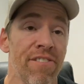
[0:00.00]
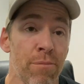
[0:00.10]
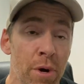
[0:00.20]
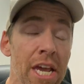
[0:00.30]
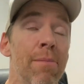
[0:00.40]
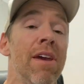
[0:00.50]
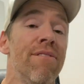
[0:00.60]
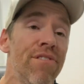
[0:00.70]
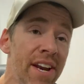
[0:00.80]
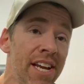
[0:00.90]
premium
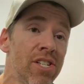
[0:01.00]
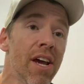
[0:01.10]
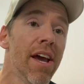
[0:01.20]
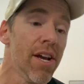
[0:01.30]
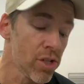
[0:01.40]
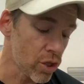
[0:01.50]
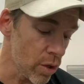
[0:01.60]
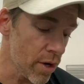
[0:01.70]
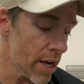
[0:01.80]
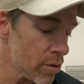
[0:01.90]
finish
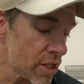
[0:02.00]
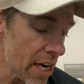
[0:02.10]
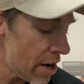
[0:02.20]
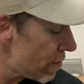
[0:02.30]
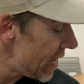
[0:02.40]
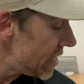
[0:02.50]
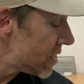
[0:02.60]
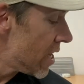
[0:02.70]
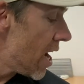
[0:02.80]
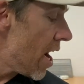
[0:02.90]
studio
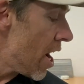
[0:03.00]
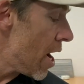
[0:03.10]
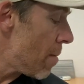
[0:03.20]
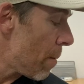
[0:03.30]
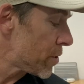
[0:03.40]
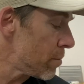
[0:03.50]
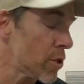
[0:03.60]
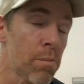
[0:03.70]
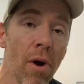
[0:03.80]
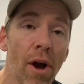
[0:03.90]
series um, Optimus
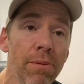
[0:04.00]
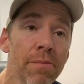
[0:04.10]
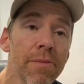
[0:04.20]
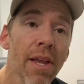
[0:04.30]
Prime.